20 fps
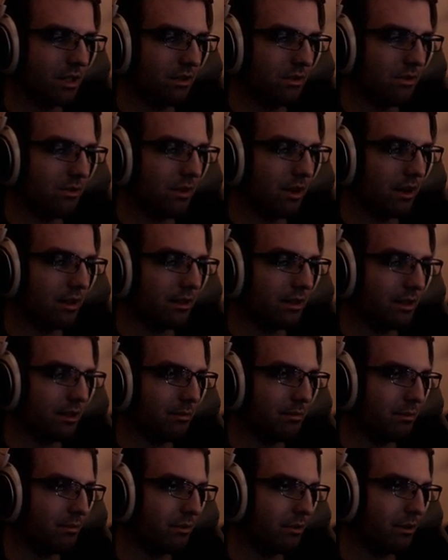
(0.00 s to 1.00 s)
directly
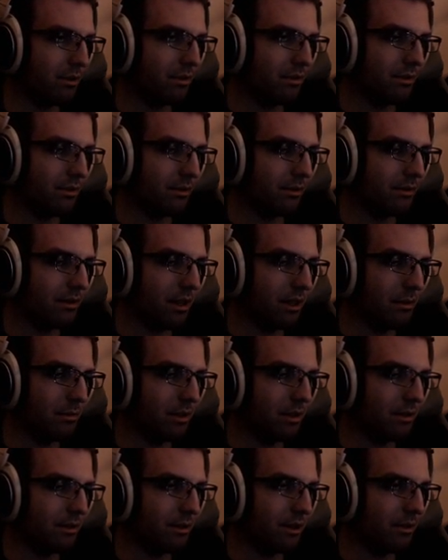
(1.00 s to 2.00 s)
proportional to how
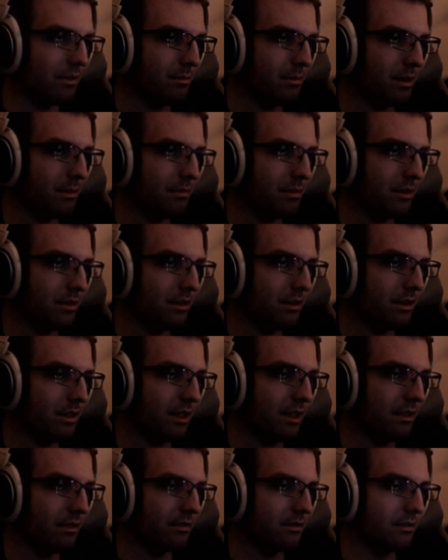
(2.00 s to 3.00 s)
much I remember.
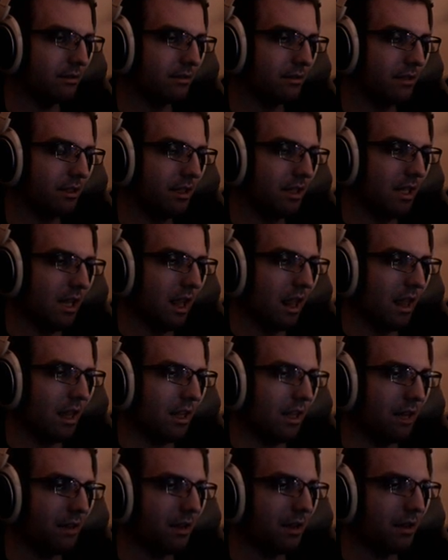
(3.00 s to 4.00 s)
Like
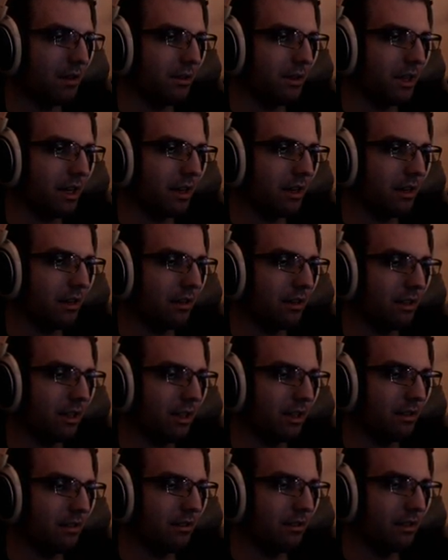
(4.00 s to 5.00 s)
if I don't care
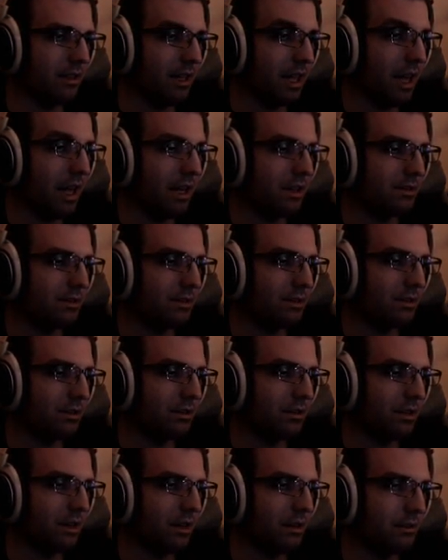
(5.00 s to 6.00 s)
like an assload
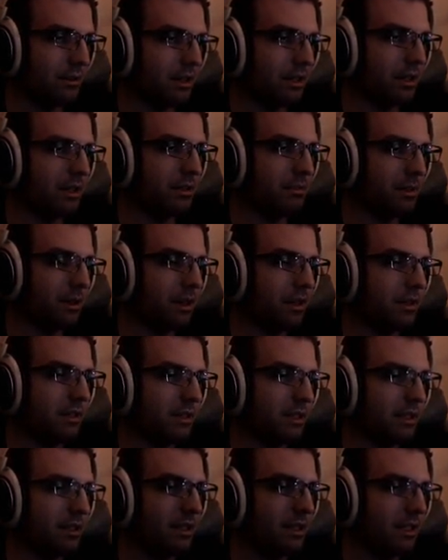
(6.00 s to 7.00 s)
or I re-experience
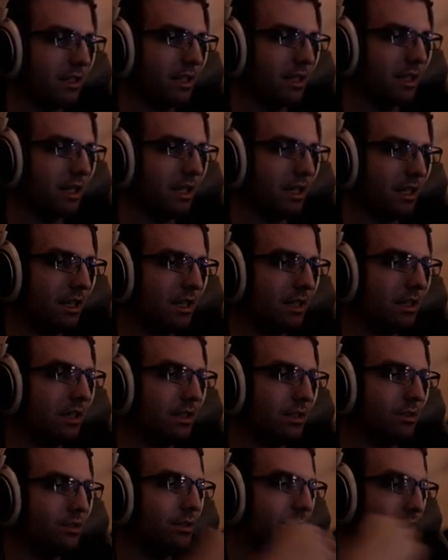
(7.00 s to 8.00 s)
that thing a lot, it tends to